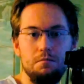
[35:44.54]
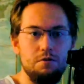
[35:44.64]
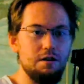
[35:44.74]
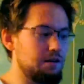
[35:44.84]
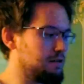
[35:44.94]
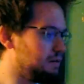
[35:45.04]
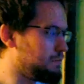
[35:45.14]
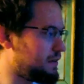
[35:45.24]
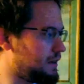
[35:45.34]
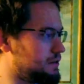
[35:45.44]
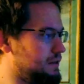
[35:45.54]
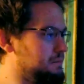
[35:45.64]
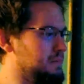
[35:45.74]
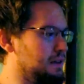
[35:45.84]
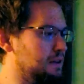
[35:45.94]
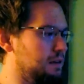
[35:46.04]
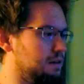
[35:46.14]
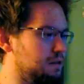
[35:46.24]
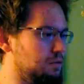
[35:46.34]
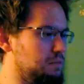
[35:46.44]
Pretty simple actually.
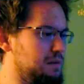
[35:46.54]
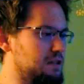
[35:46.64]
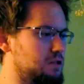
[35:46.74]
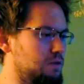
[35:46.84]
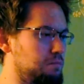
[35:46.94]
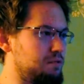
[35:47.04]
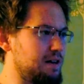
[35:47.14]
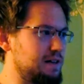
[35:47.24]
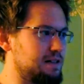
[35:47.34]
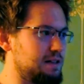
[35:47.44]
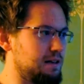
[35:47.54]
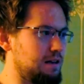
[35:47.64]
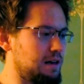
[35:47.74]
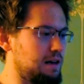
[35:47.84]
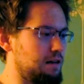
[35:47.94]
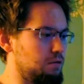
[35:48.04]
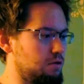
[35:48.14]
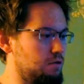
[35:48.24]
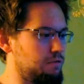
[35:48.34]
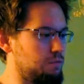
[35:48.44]
I think we might do a bracketing, and I will
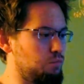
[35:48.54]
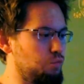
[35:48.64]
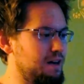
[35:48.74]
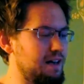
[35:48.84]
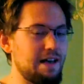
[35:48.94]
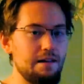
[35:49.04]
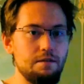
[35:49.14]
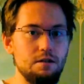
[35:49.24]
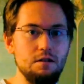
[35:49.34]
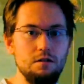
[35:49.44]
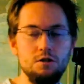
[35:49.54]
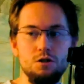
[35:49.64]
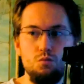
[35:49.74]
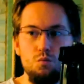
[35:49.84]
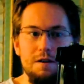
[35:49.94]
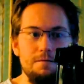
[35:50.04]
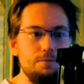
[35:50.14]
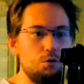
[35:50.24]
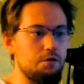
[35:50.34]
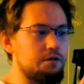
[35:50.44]
go from 1/8 to
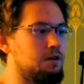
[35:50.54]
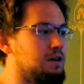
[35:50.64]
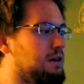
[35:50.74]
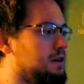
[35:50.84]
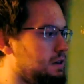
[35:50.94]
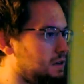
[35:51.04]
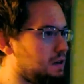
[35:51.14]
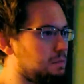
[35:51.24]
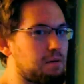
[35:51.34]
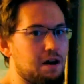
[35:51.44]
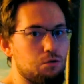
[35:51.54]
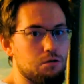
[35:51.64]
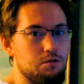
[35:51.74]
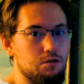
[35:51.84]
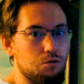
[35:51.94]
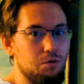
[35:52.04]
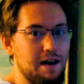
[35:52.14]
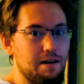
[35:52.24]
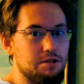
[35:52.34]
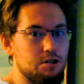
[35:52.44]
1/4 power. So we
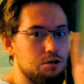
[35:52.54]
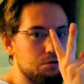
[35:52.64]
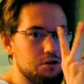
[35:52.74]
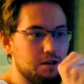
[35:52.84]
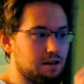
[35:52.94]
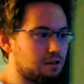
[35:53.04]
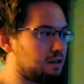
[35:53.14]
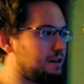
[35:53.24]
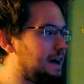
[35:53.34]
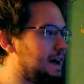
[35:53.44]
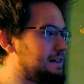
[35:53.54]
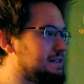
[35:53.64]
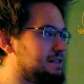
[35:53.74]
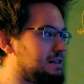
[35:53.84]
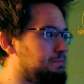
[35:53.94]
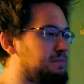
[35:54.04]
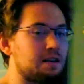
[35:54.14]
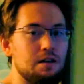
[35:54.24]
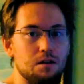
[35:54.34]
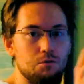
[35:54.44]
have 2 shots and
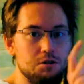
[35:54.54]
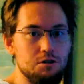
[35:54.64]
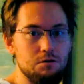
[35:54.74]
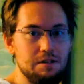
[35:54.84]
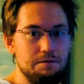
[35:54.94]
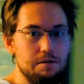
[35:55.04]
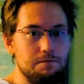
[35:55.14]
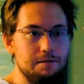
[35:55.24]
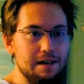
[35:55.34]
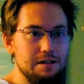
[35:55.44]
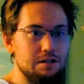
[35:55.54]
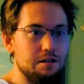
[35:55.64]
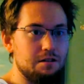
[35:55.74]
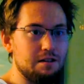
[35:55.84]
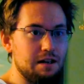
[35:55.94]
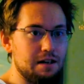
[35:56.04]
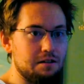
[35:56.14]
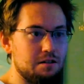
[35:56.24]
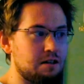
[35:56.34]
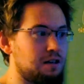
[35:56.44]
with 2 different flash
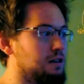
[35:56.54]
settings.